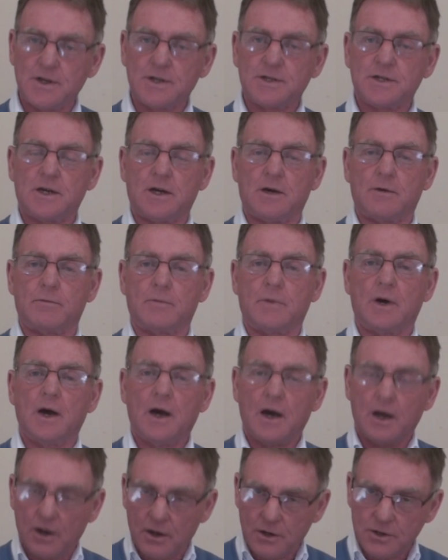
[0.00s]
this hymn,
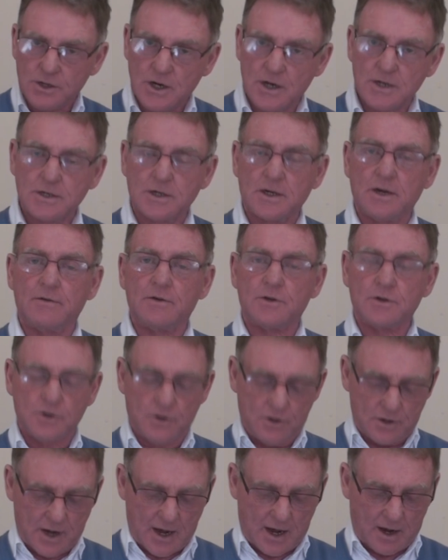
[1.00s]
and I'll just give it
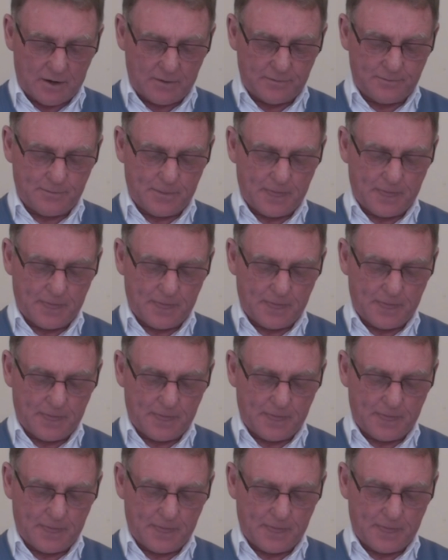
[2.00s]
to you now.